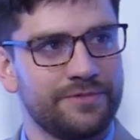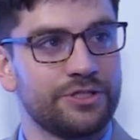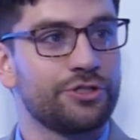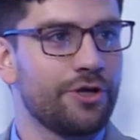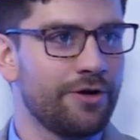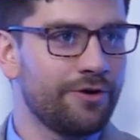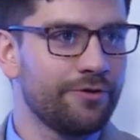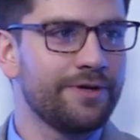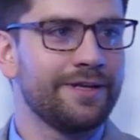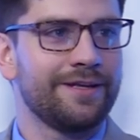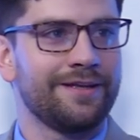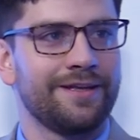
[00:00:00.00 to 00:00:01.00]
show
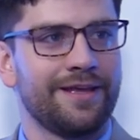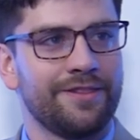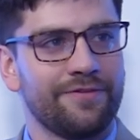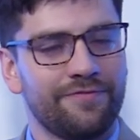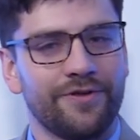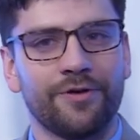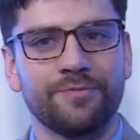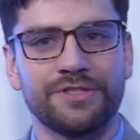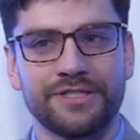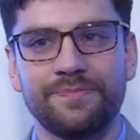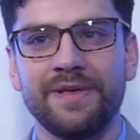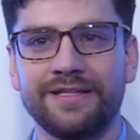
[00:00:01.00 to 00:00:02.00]
and the film
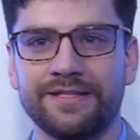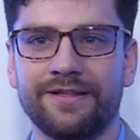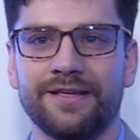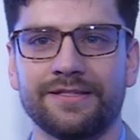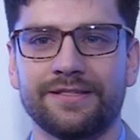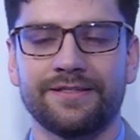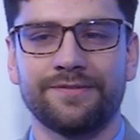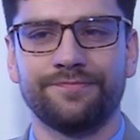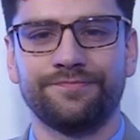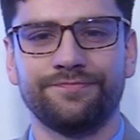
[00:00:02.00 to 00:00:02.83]
speak to this.